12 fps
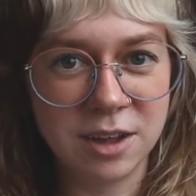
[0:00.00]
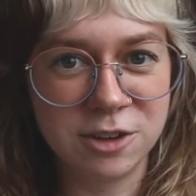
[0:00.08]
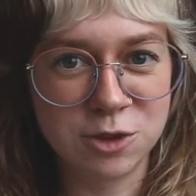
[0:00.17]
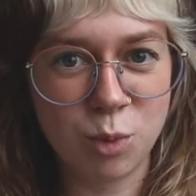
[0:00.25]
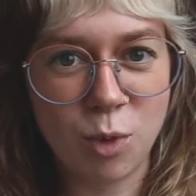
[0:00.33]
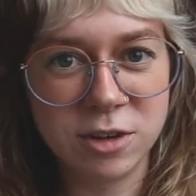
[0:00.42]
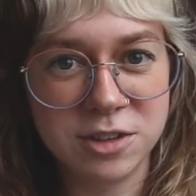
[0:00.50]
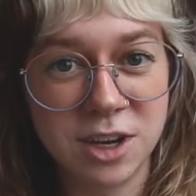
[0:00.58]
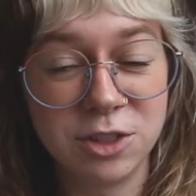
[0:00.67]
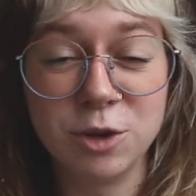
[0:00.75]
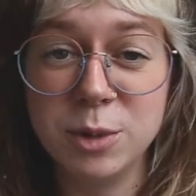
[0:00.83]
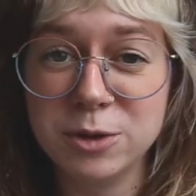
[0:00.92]
They just want to
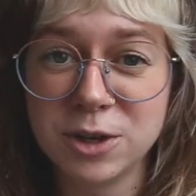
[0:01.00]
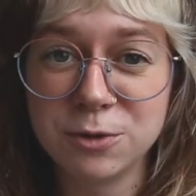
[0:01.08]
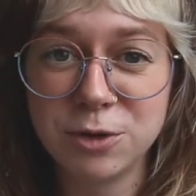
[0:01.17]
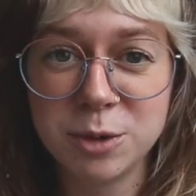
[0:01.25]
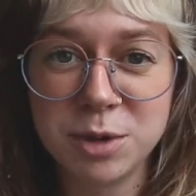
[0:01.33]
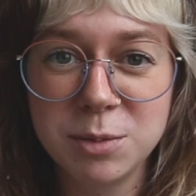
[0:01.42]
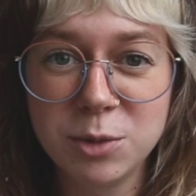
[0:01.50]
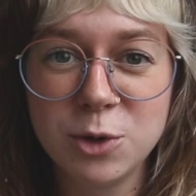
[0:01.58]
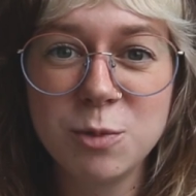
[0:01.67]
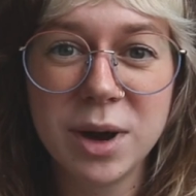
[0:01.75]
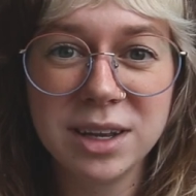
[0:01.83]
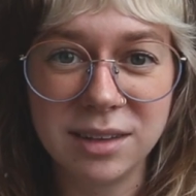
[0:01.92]
get their music in front of people
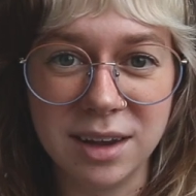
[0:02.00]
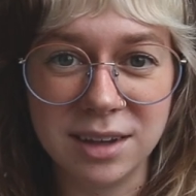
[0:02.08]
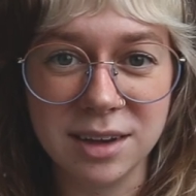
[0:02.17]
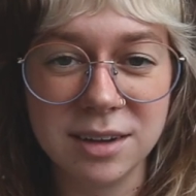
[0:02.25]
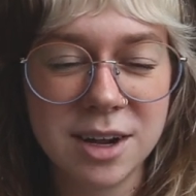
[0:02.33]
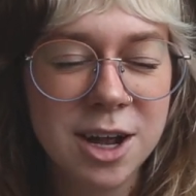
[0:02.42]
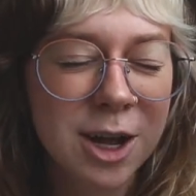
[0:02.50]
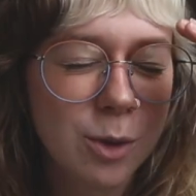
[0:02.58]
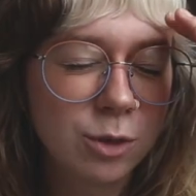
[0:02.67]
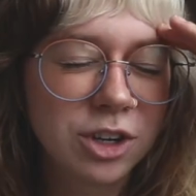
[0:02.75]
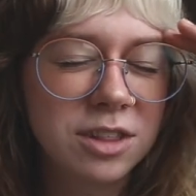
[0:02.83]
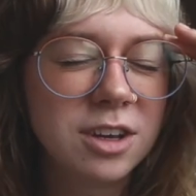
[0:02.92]
who might like it,
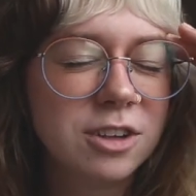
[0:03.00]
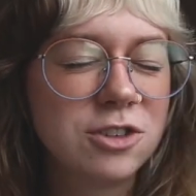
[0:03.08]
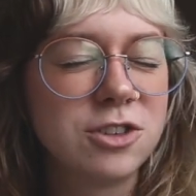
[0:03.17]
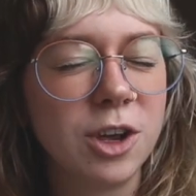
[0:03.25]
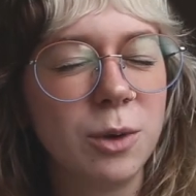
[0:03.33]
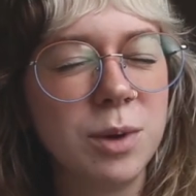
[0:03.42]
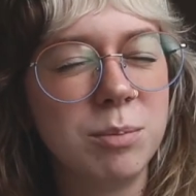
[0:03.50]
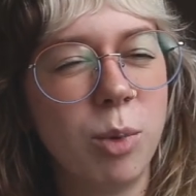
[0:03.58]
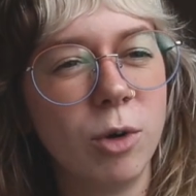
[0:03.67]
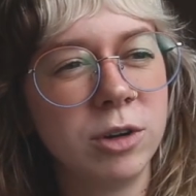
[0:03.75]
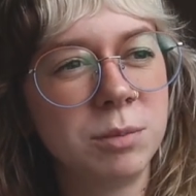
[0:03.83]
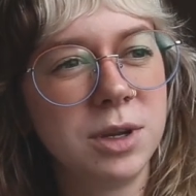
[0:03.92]
which I think is so
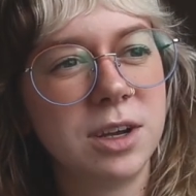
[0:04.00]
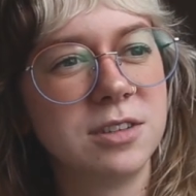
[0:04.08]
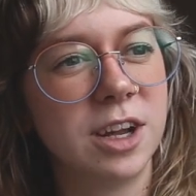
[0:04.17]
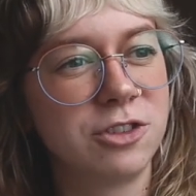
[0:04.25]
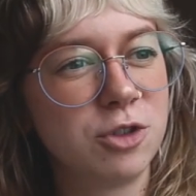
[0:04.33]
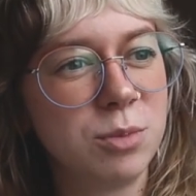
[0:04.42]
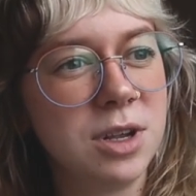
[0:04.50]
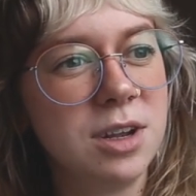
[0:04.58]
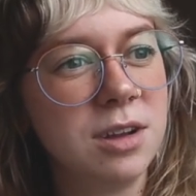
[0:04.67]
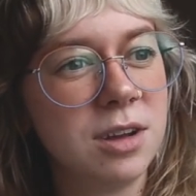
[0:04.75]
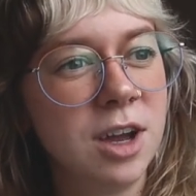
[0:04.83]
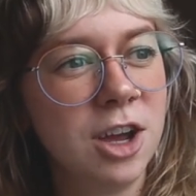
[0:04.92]
important because that should
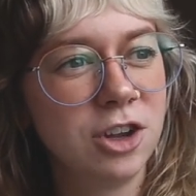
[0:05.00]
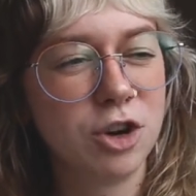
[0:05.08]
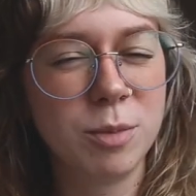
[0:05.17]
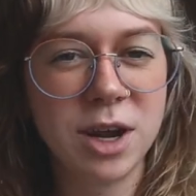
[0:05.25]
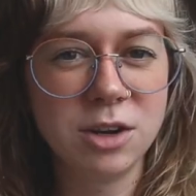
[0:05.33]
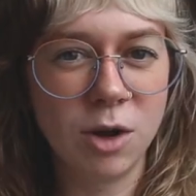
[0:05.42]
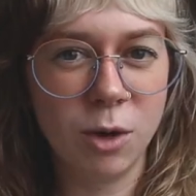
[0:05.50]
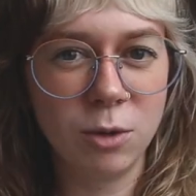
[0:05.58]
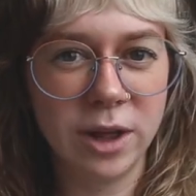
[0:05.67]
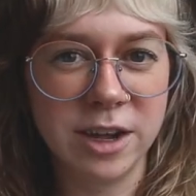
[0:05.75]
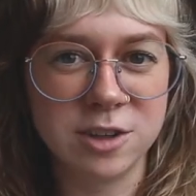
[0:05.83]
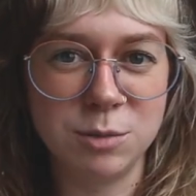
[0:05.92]
be your main
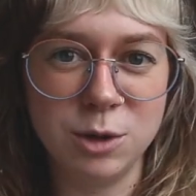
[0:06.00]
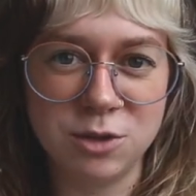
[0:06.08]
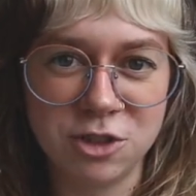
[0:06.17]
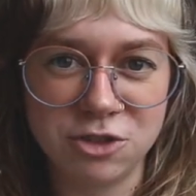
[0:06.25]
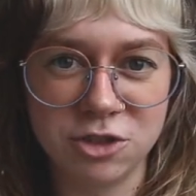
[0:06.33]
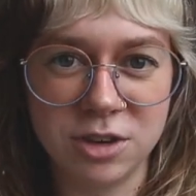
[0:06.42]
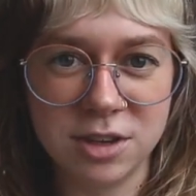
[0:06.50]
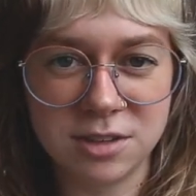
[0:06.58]
goal as a musician,